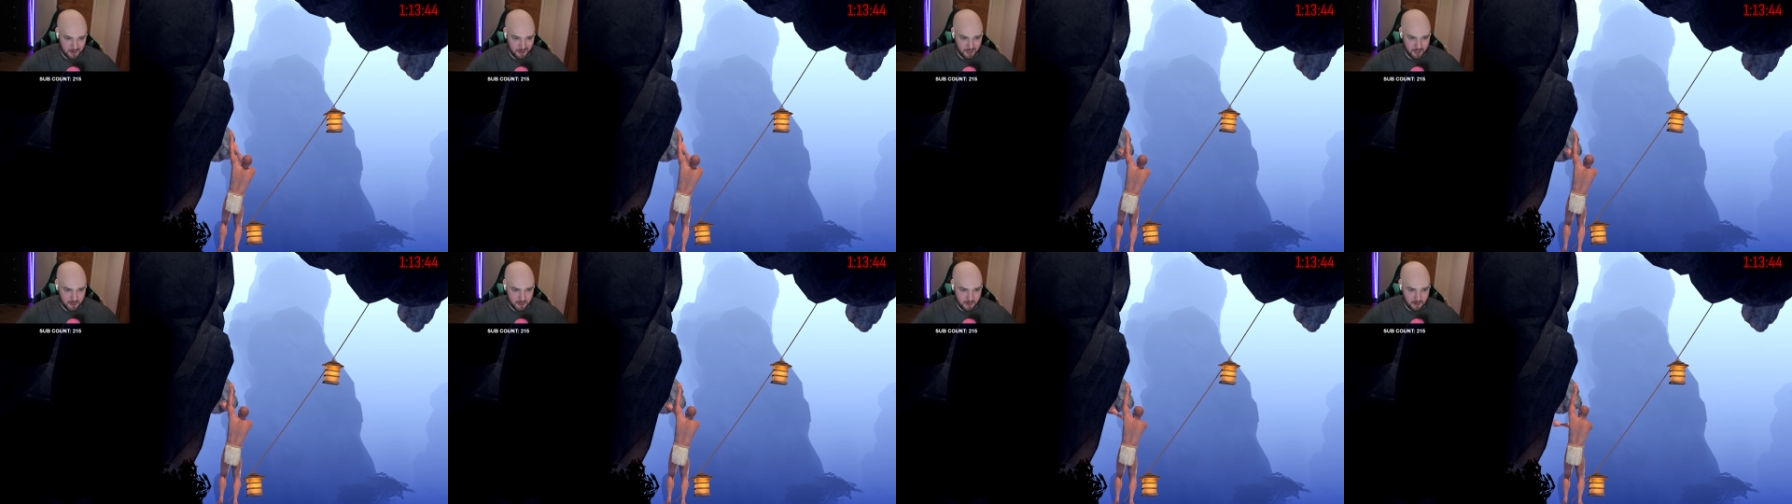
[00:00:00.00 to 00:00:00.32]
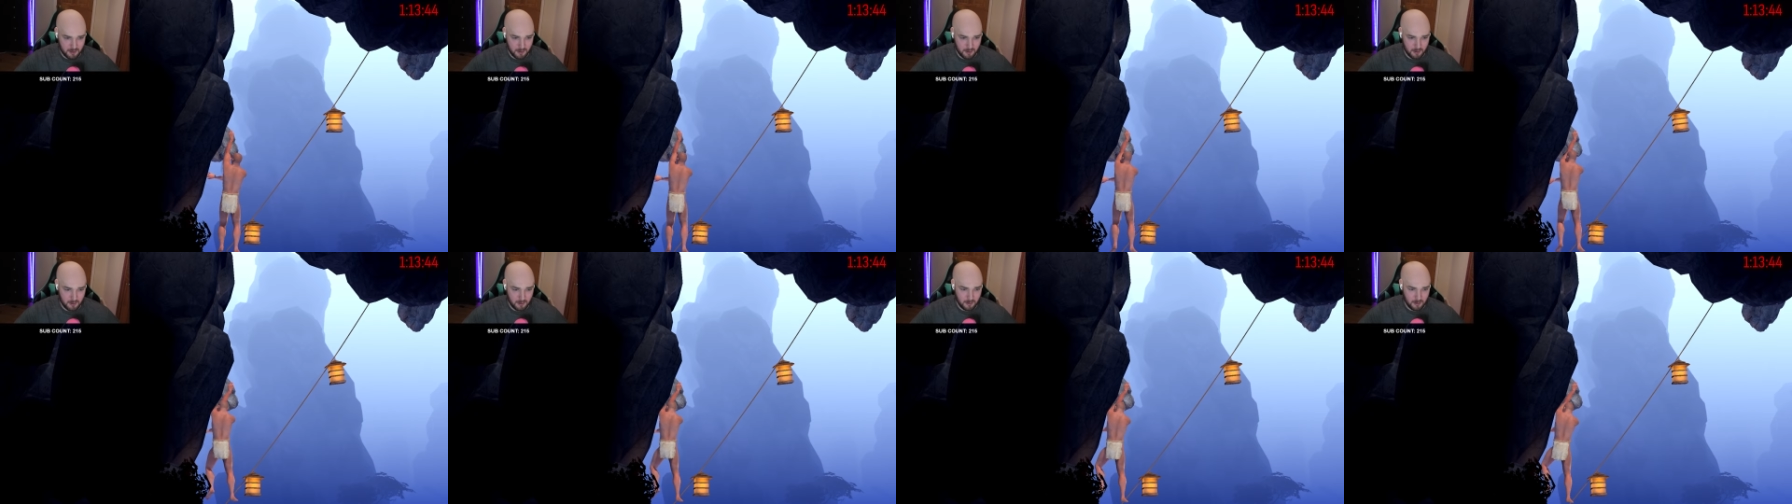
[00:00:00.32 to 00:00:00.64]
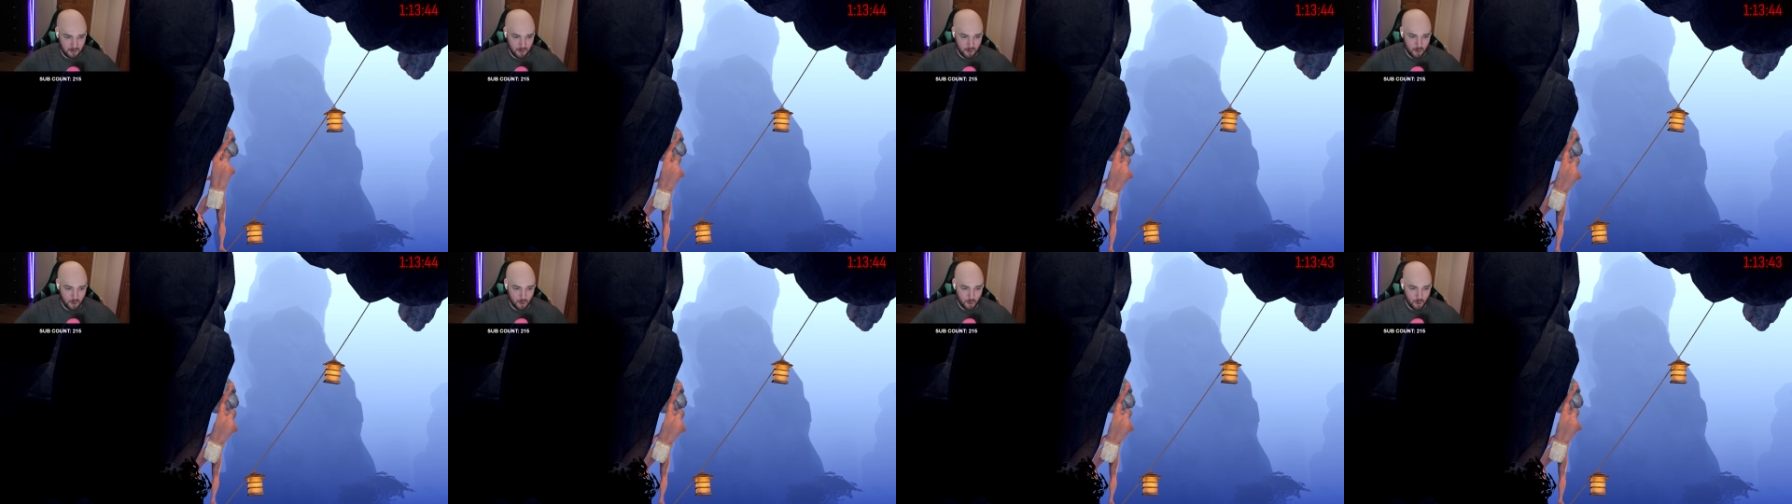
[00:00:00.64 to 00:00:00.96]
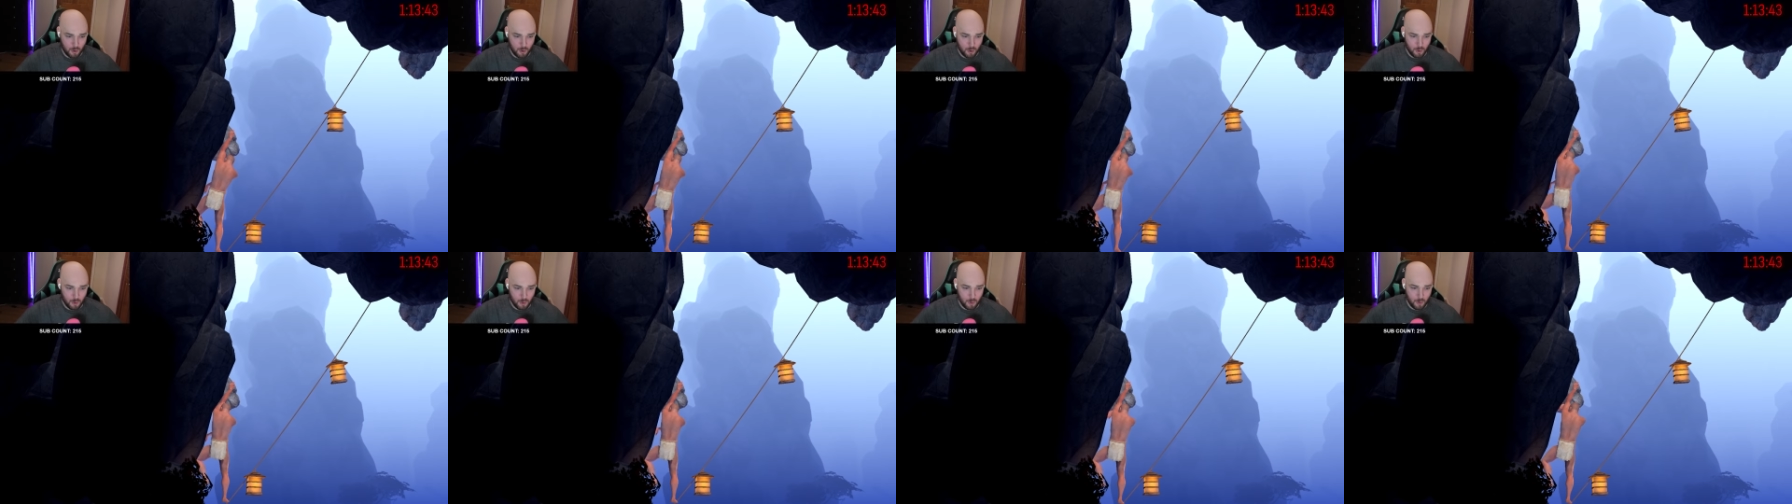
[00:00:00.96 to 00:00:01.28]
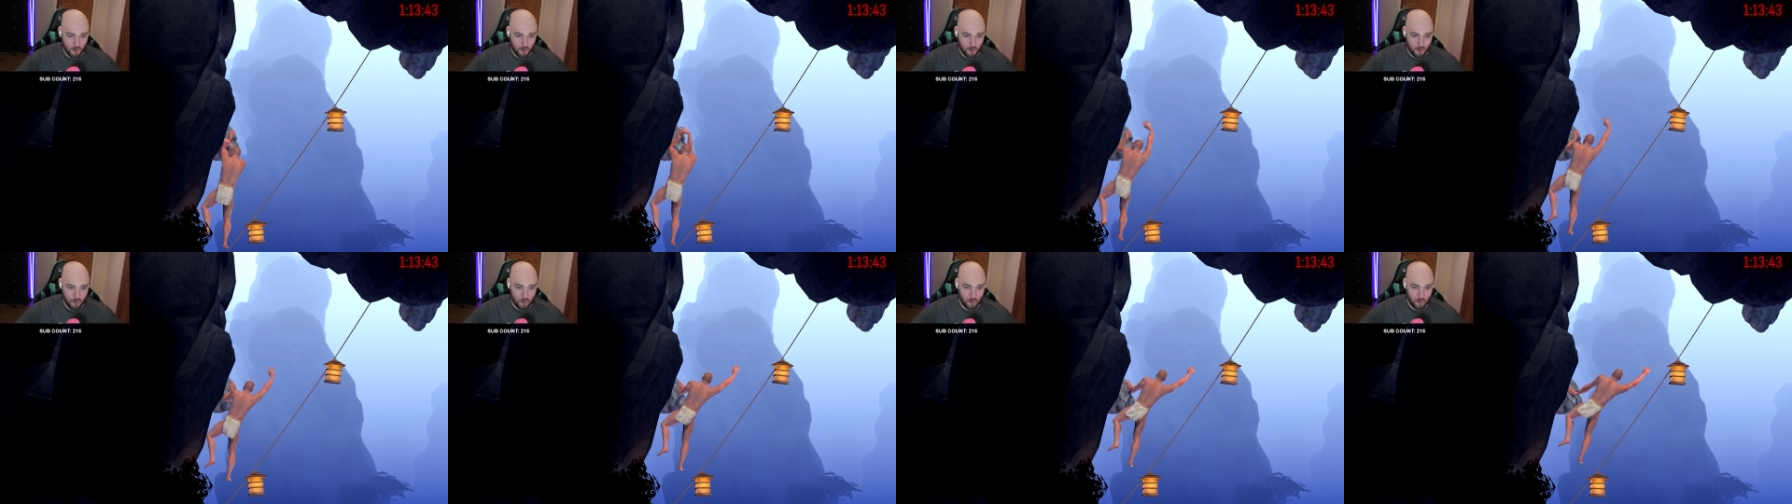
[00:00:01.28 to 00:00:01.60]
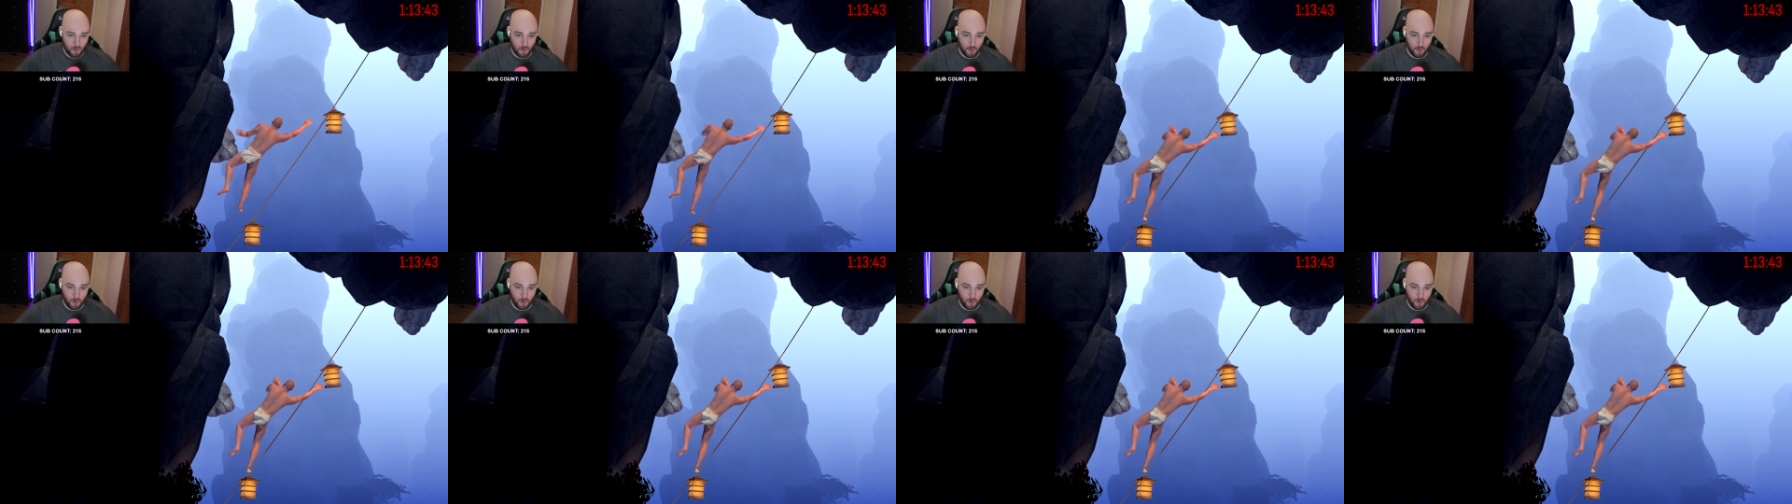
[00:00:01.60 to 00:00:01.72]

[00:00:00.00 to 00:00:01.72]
you to learn the one armed method.